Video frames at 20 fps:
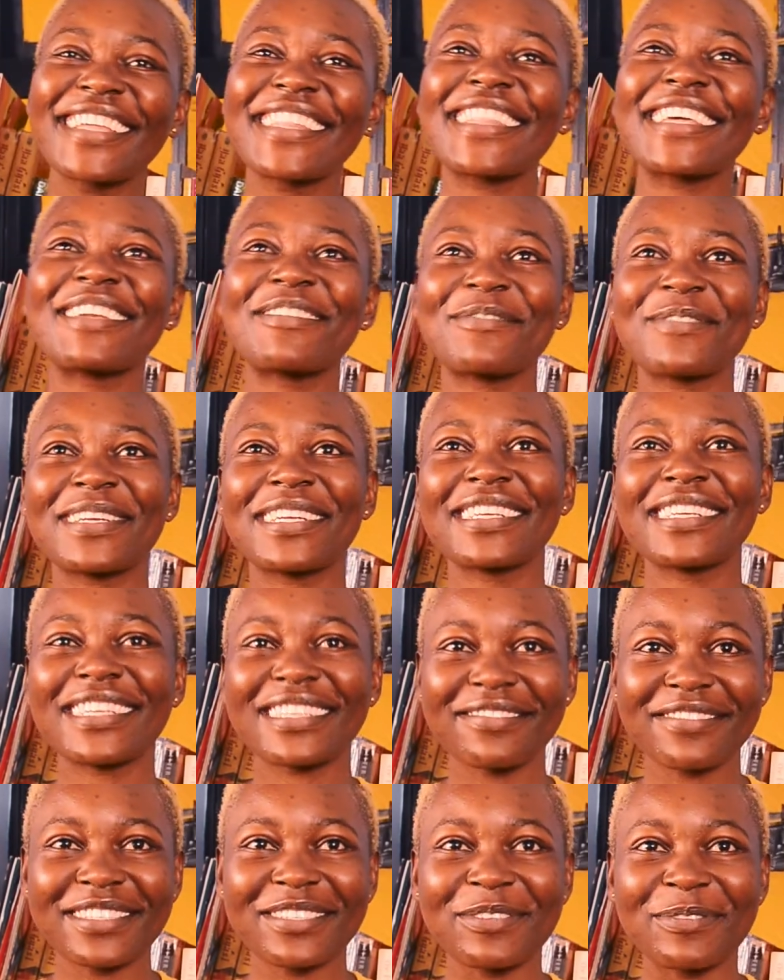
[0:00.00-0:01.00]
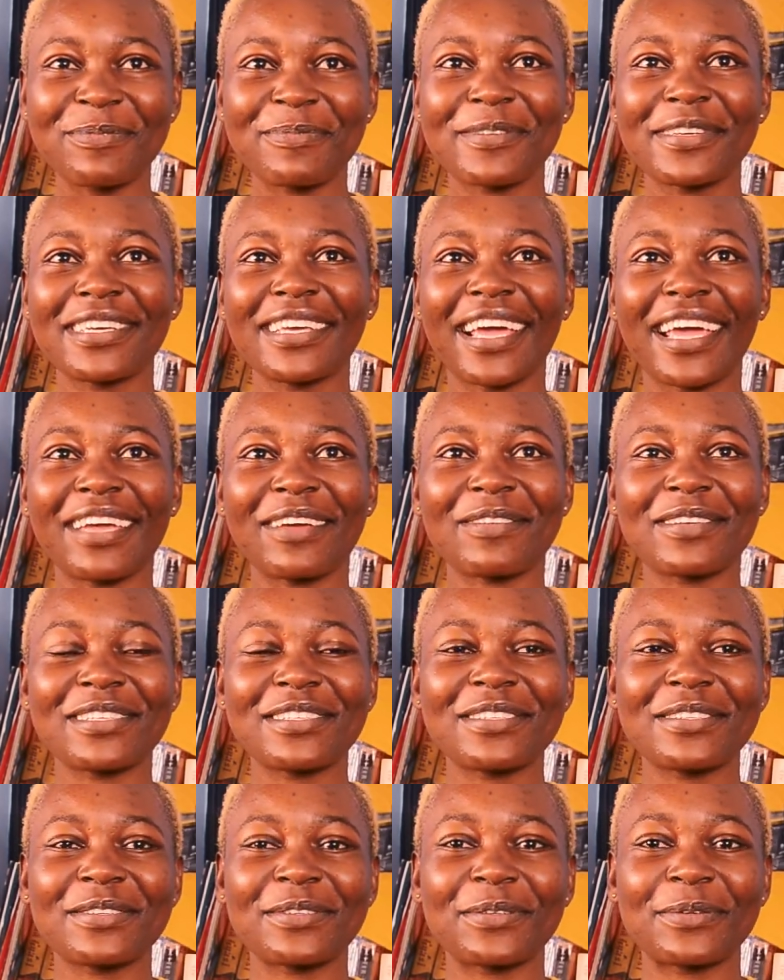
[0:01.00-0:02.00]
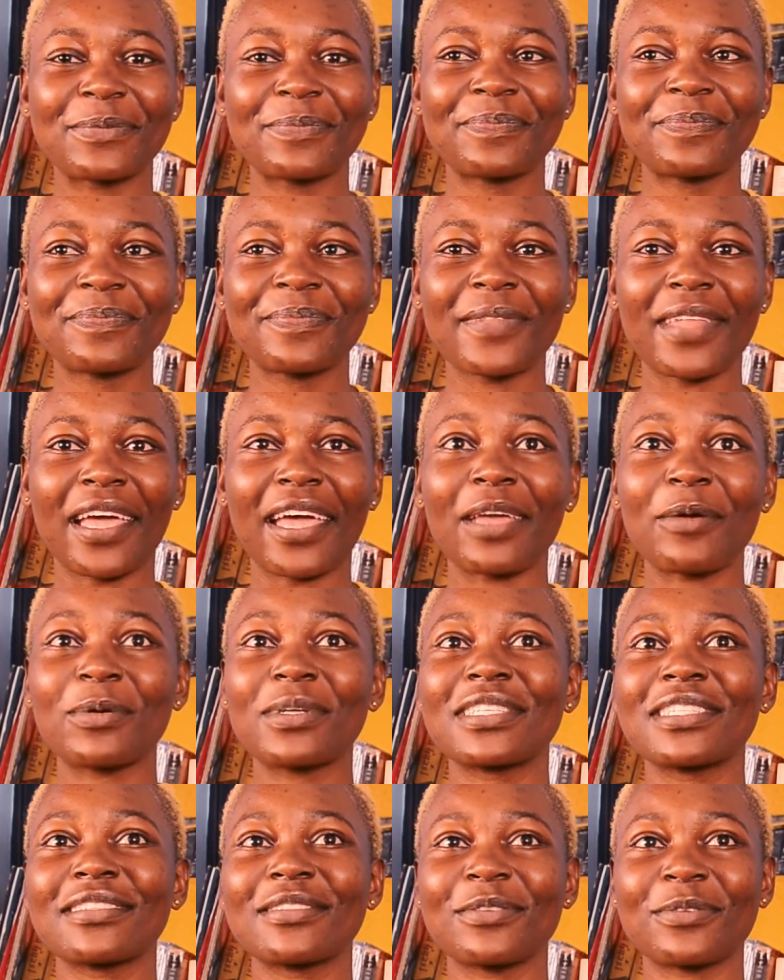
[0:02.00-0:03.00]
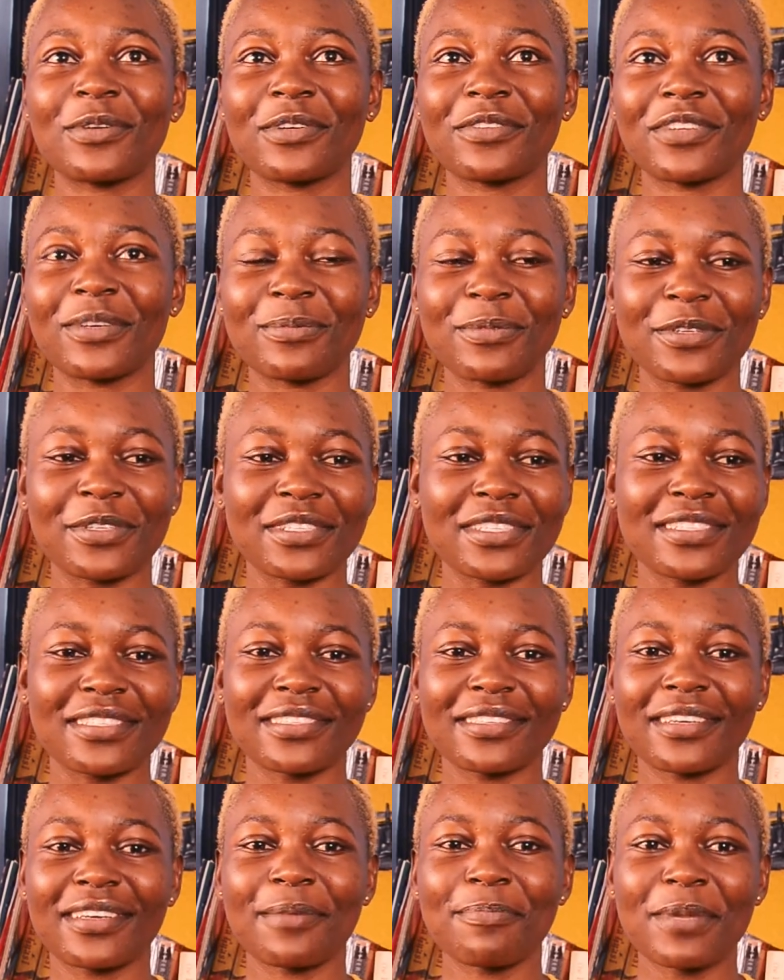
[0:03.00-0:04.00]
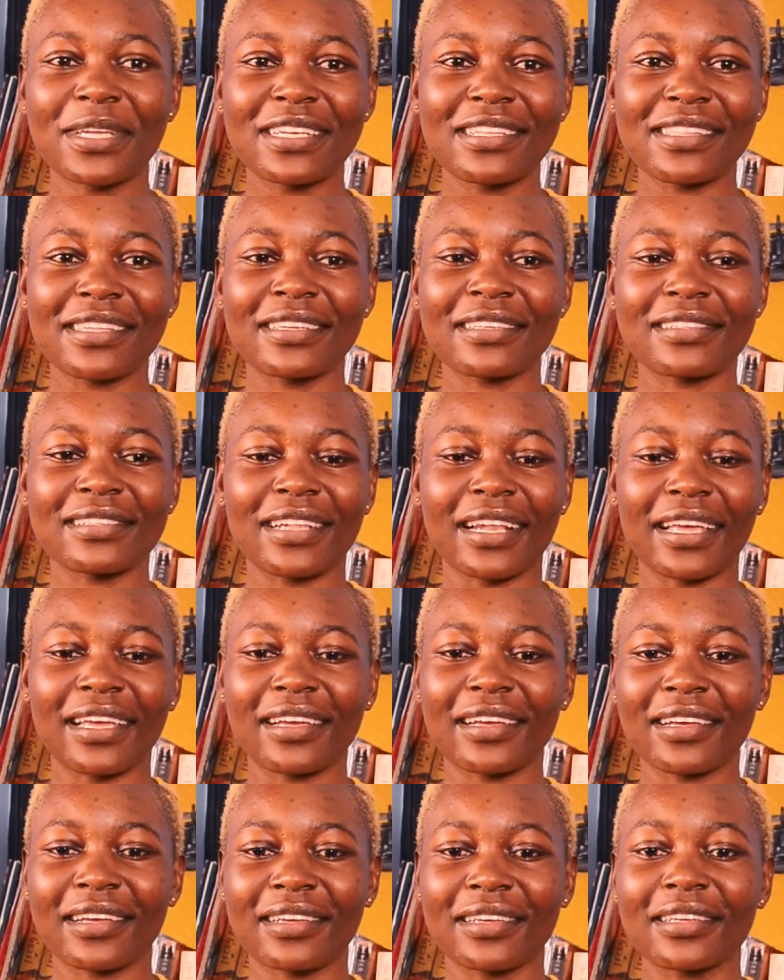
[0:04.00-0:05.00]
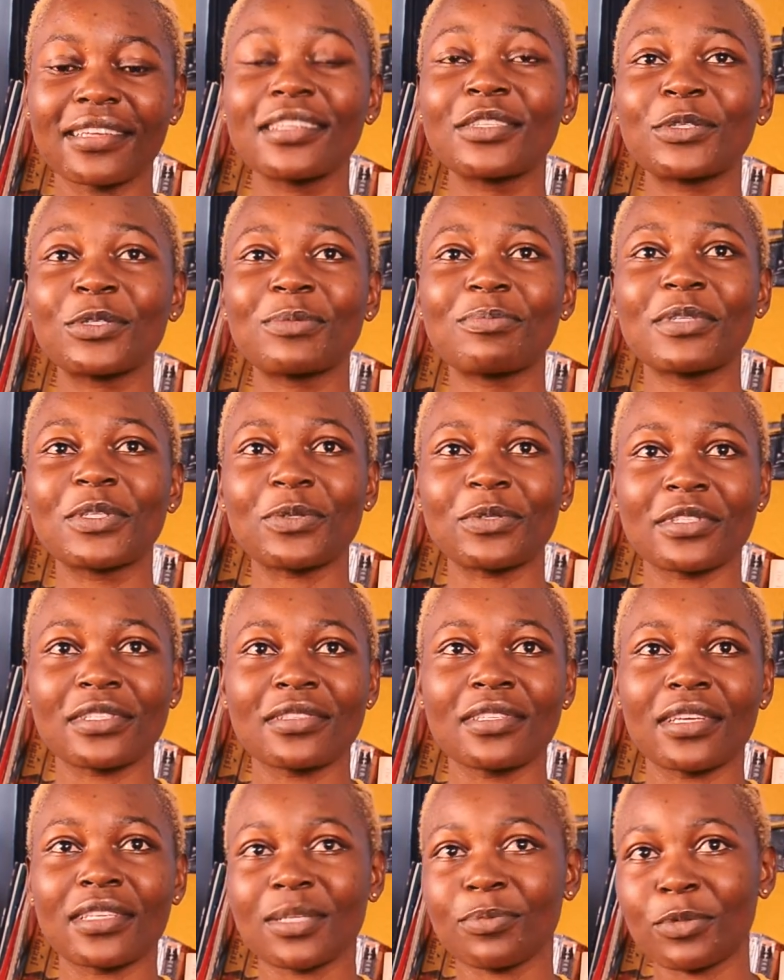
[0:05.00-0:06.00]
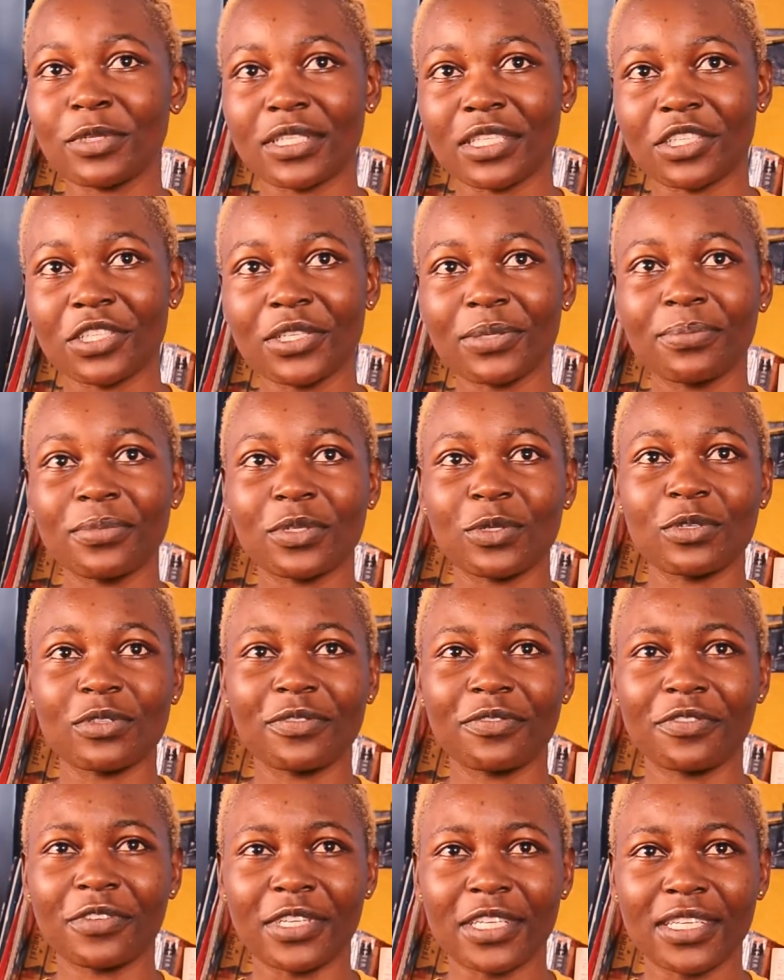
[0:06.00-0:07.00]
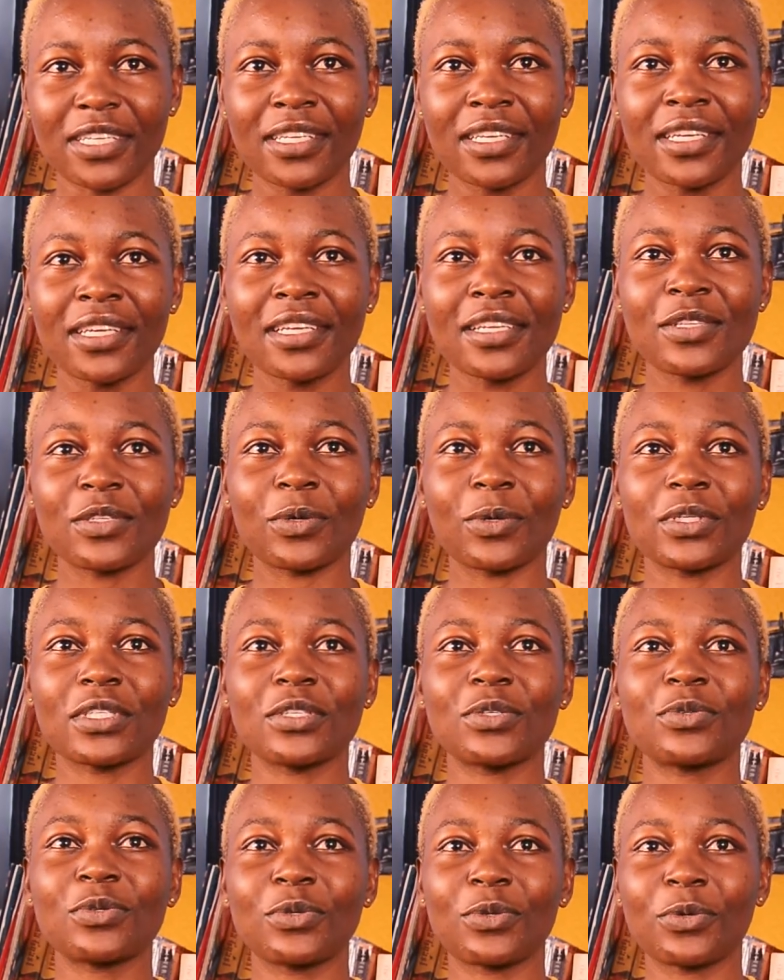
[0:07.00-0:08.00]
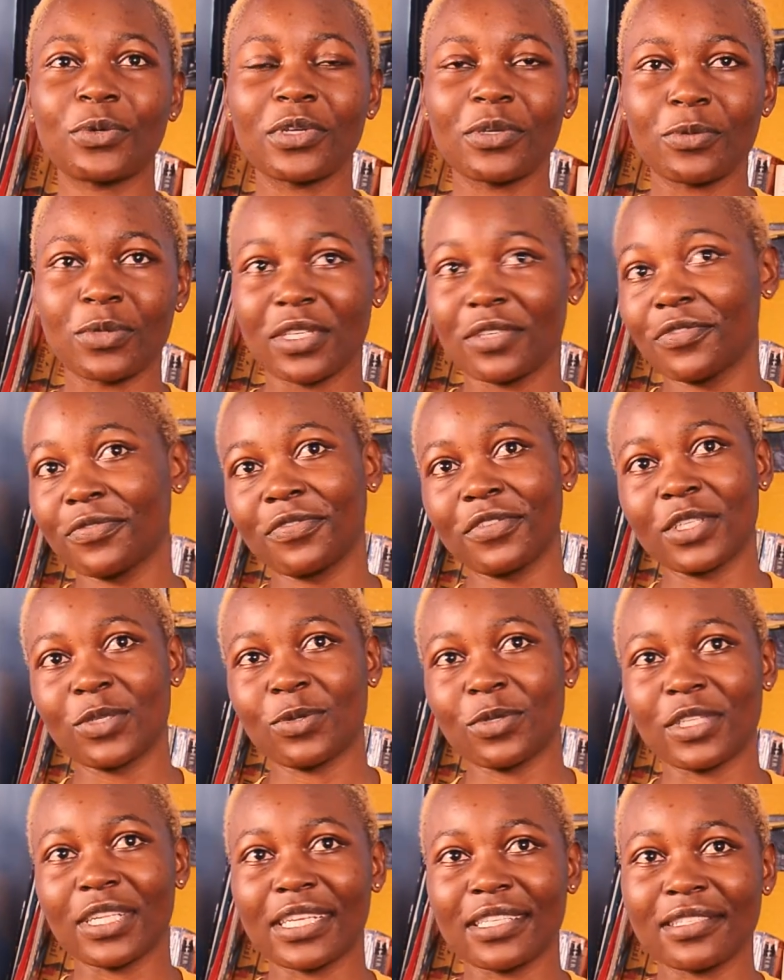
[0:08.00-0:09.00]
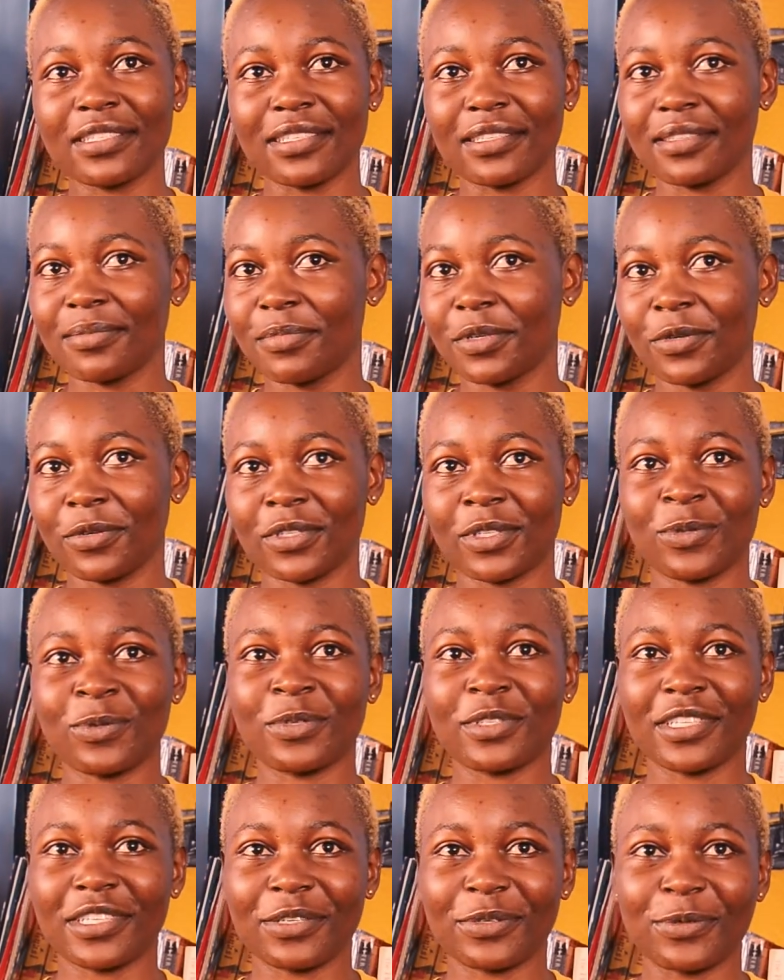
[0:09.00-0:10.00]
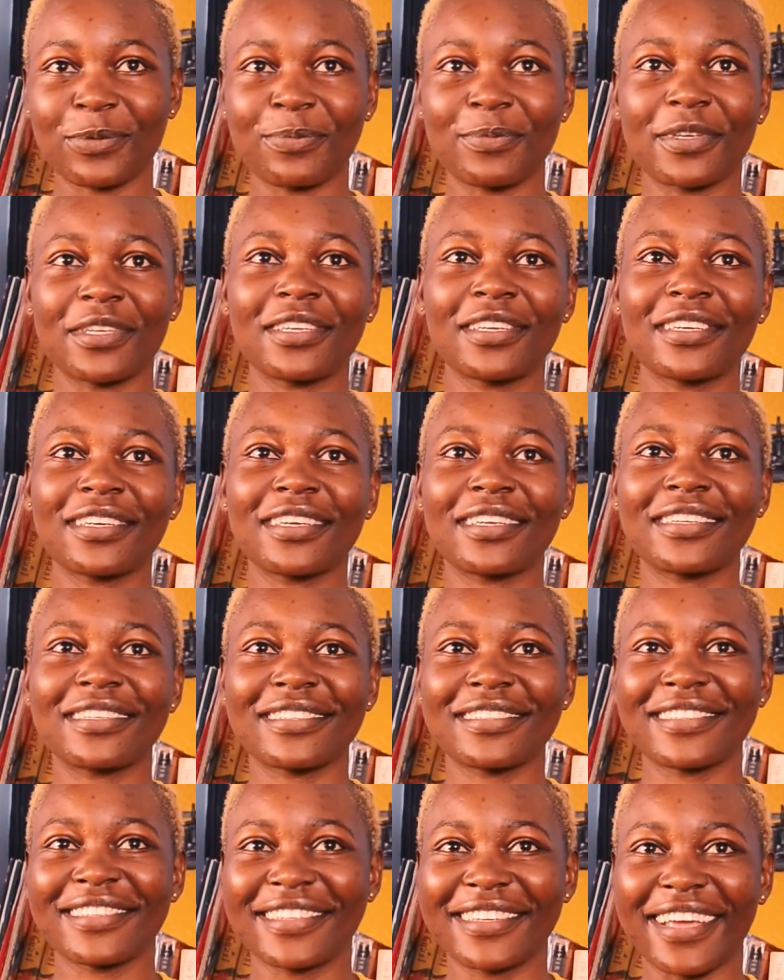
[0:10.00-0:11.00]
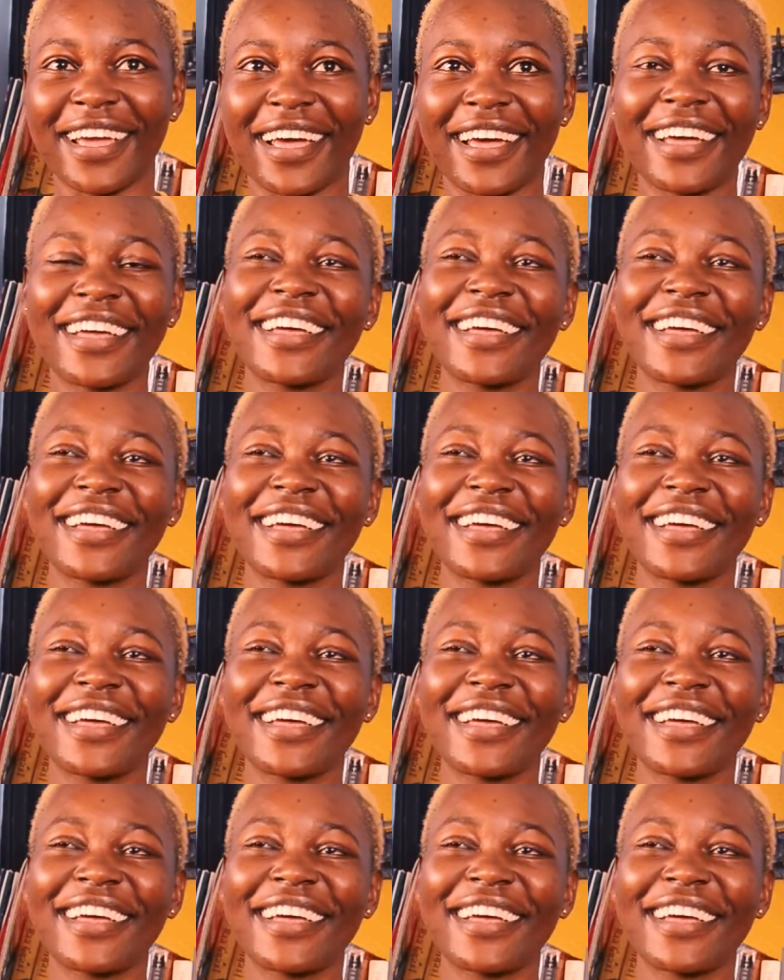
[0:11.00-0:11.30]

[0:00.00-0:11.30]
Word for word: then when he gave it to me, I went to, I wanted to confirm because many things like eh, he told me it was sponsorship, it was free, so I wanted to know if it was legit because it was Nairobi, and yeah,